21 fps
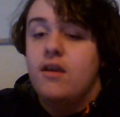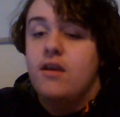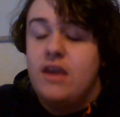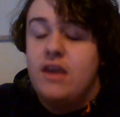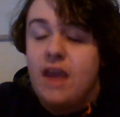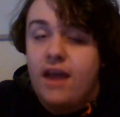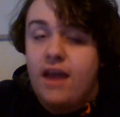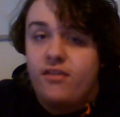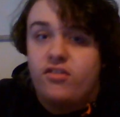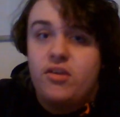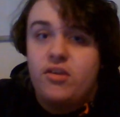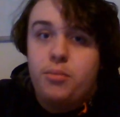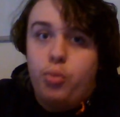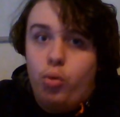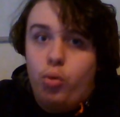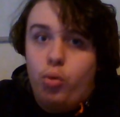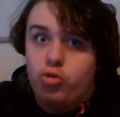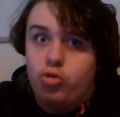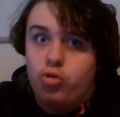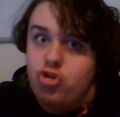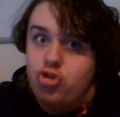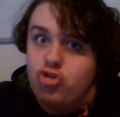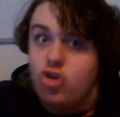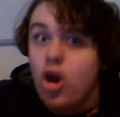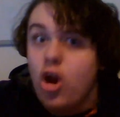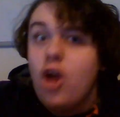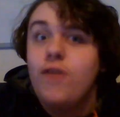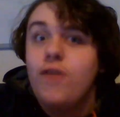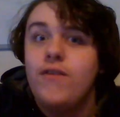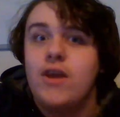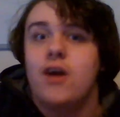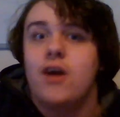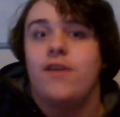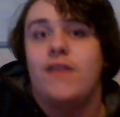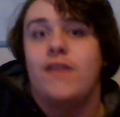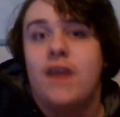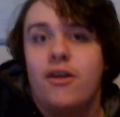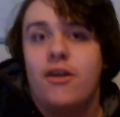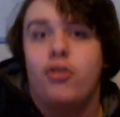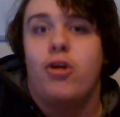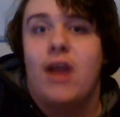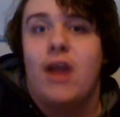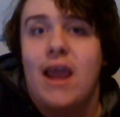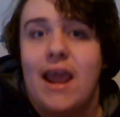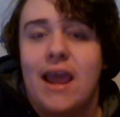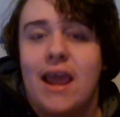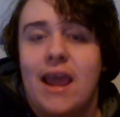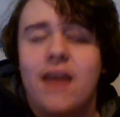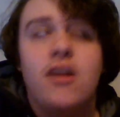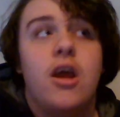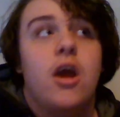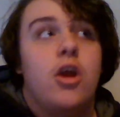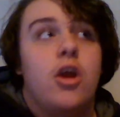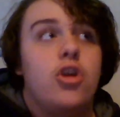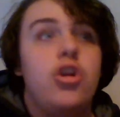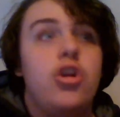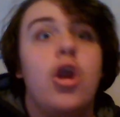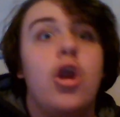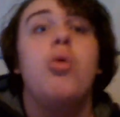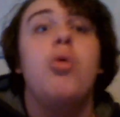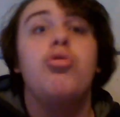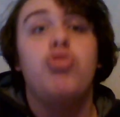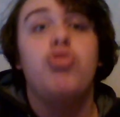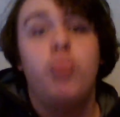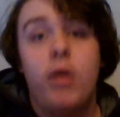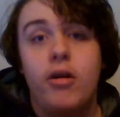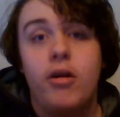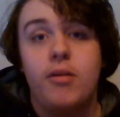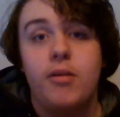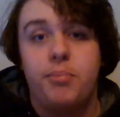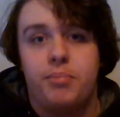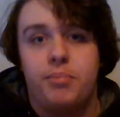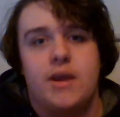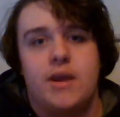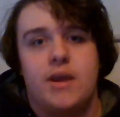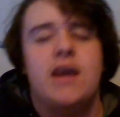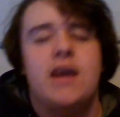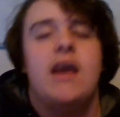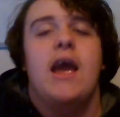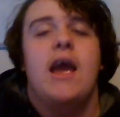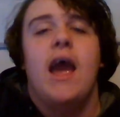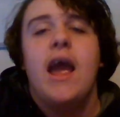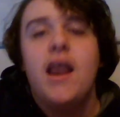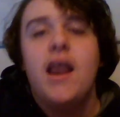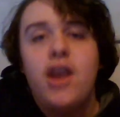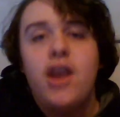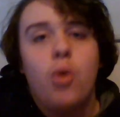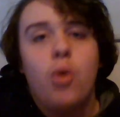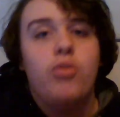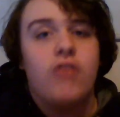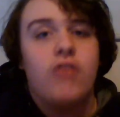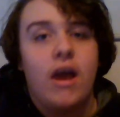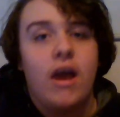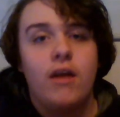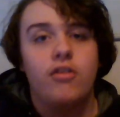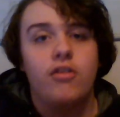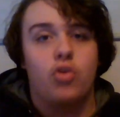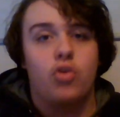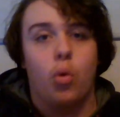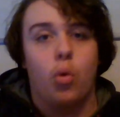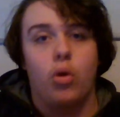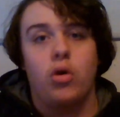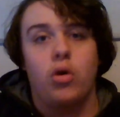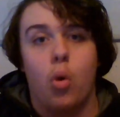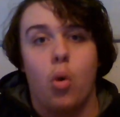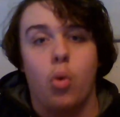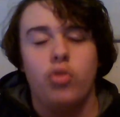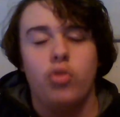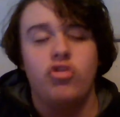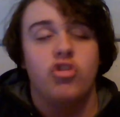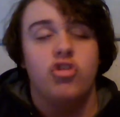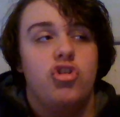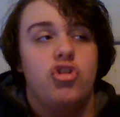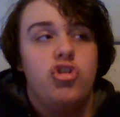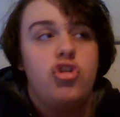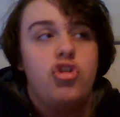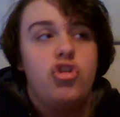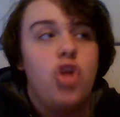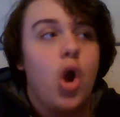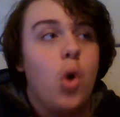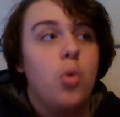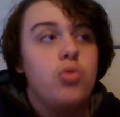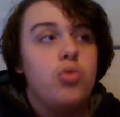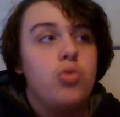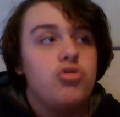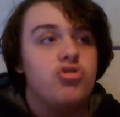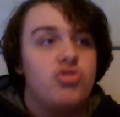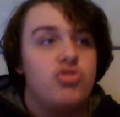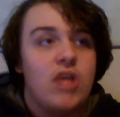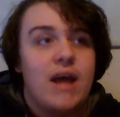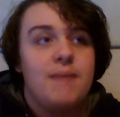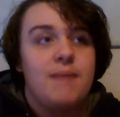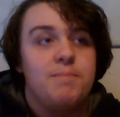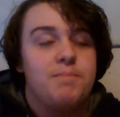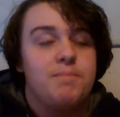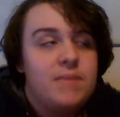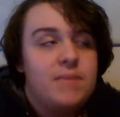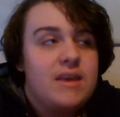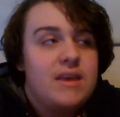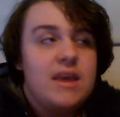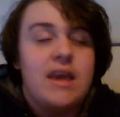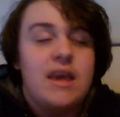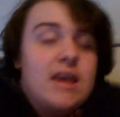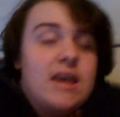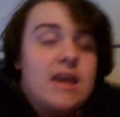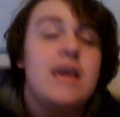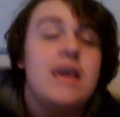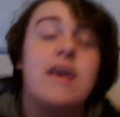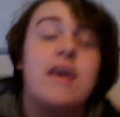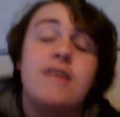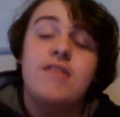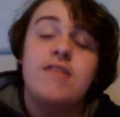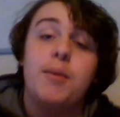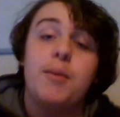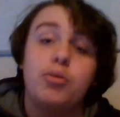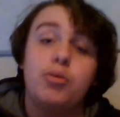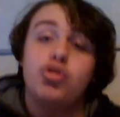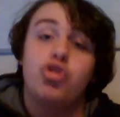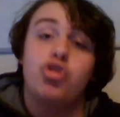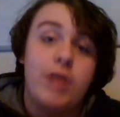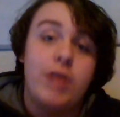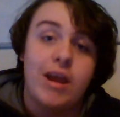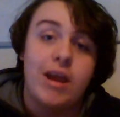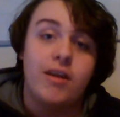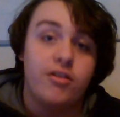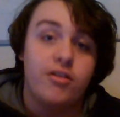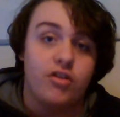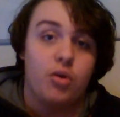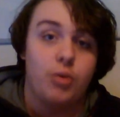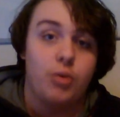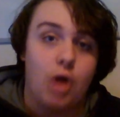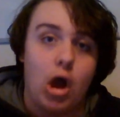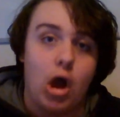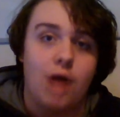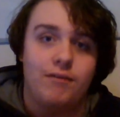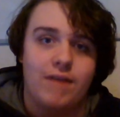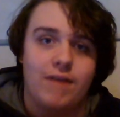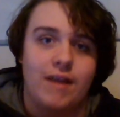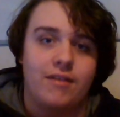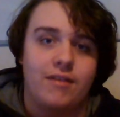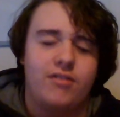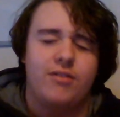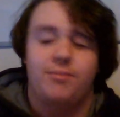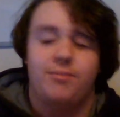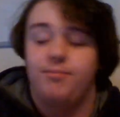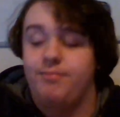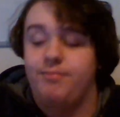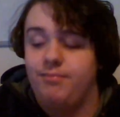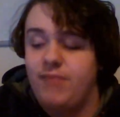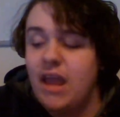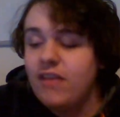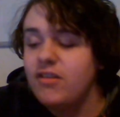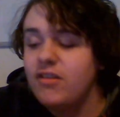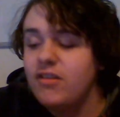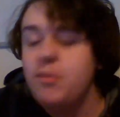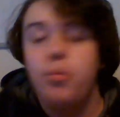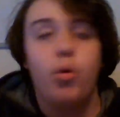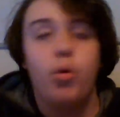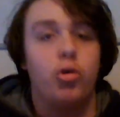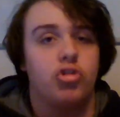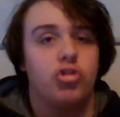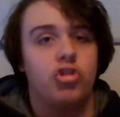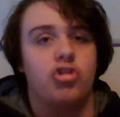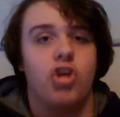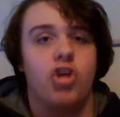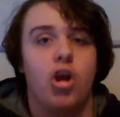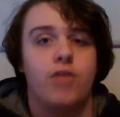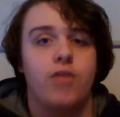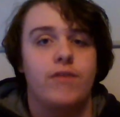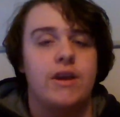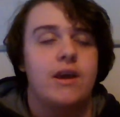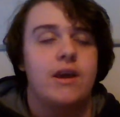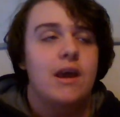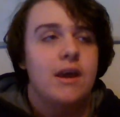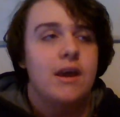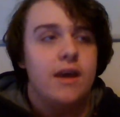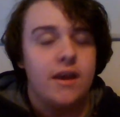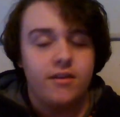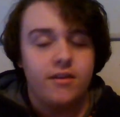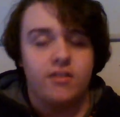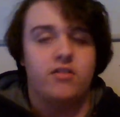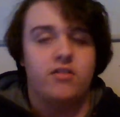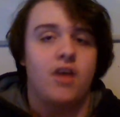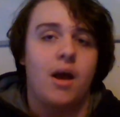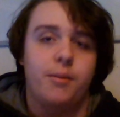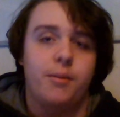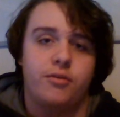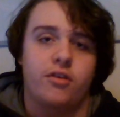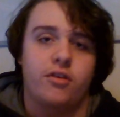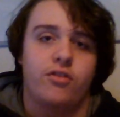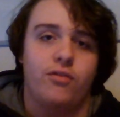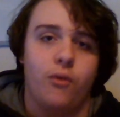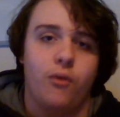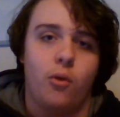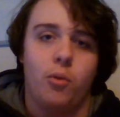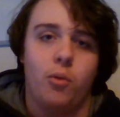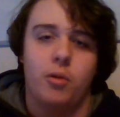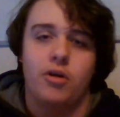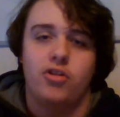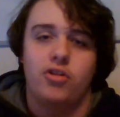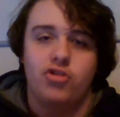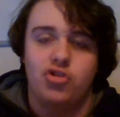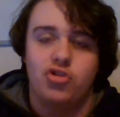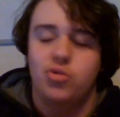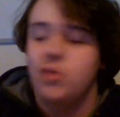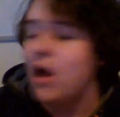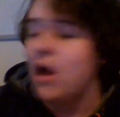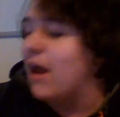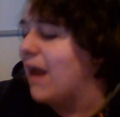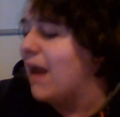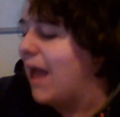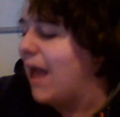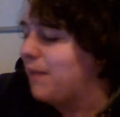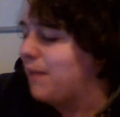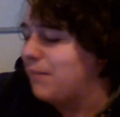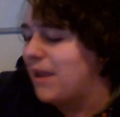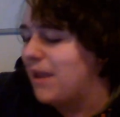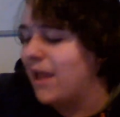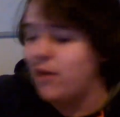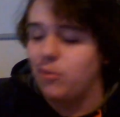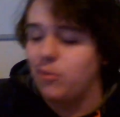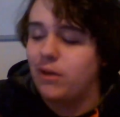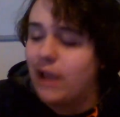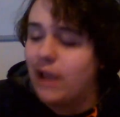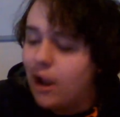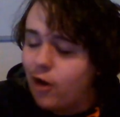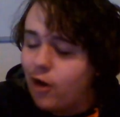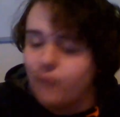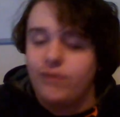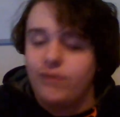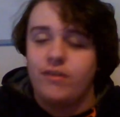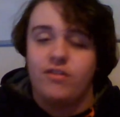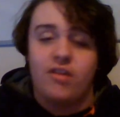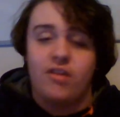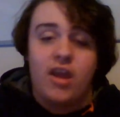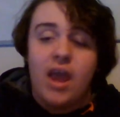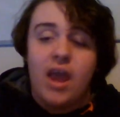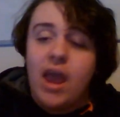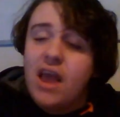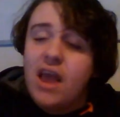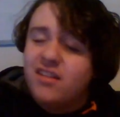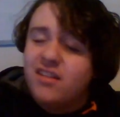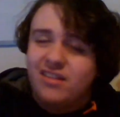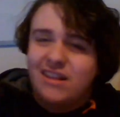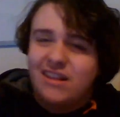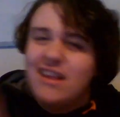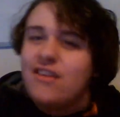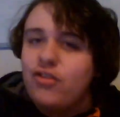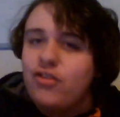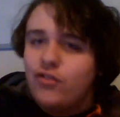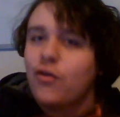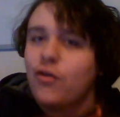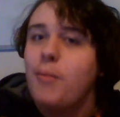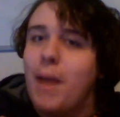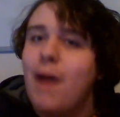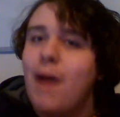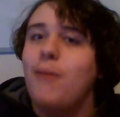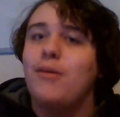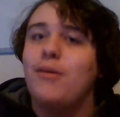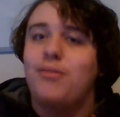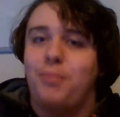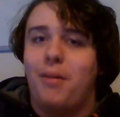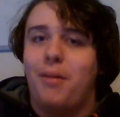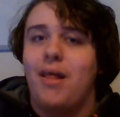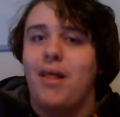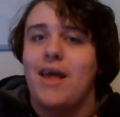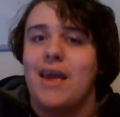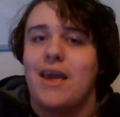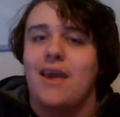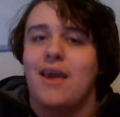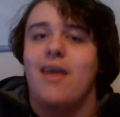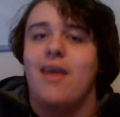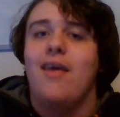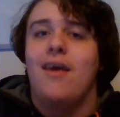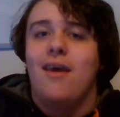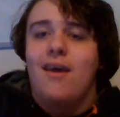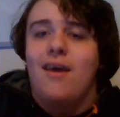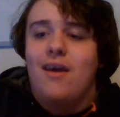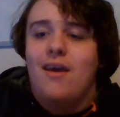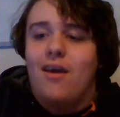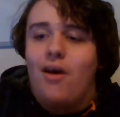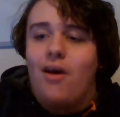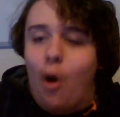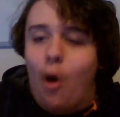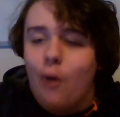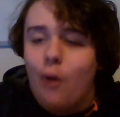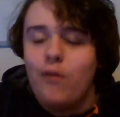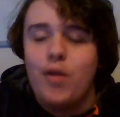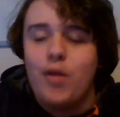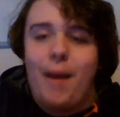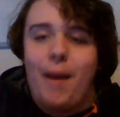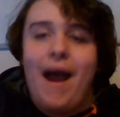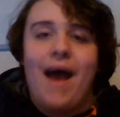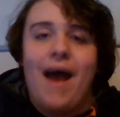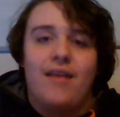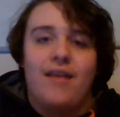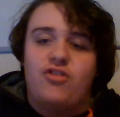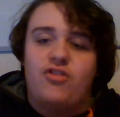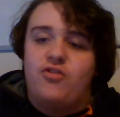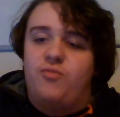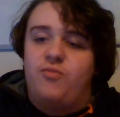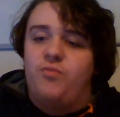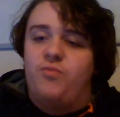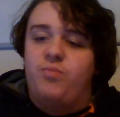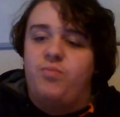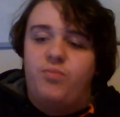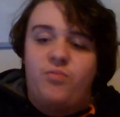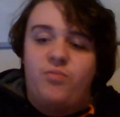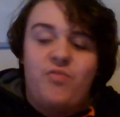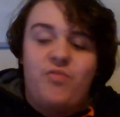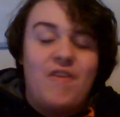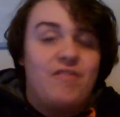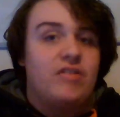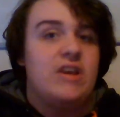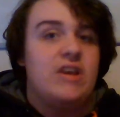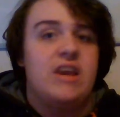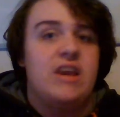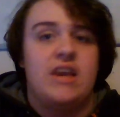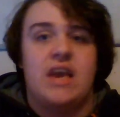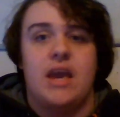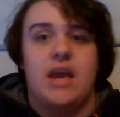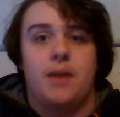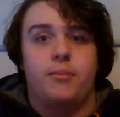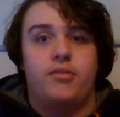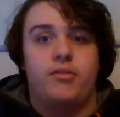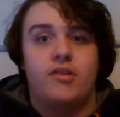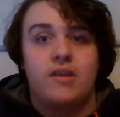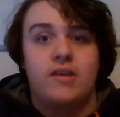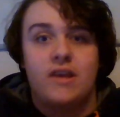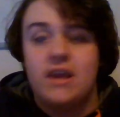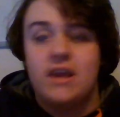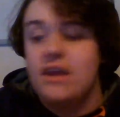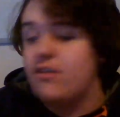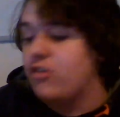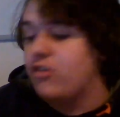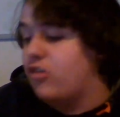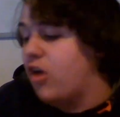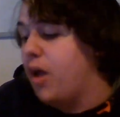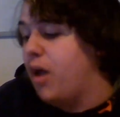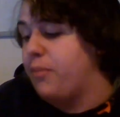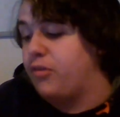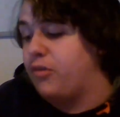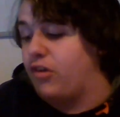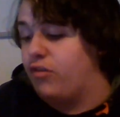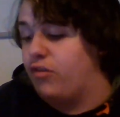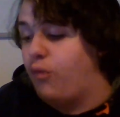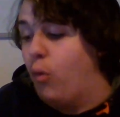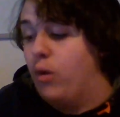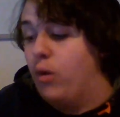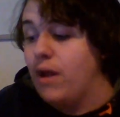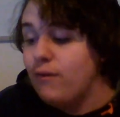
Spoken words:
Jesse Puljujarvi, on the other hand, knows where to be and knows how to score goals, knows that he is able to create his own offense. Jesse Puljujarvi is a top 6 forward. Do not at me. I don't care if it's, at least from how he's playing over the past 15 games, he is a top 6 forward.